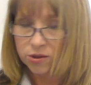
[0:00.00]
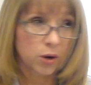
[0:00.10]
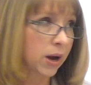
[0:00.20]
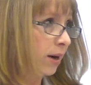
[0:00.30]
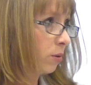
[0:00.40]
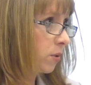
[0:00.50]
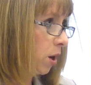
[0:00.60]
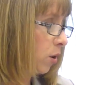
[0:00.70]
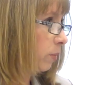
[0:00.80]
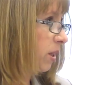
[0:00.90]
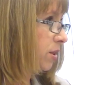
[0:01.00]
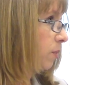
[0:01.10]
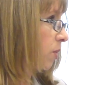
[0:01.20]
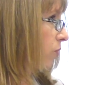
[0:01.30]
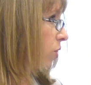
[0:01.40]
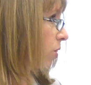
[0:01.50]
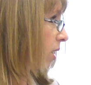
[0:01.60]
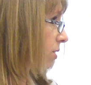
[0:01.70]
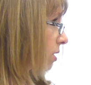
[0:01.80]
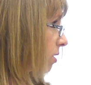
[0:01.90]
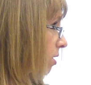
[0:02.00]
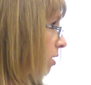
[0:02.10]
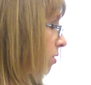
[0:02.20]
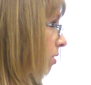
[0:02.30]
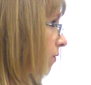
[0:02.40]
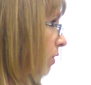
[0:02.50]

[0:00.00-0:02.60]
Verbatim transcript: So I don't know, I mean, something for you guys to consider is if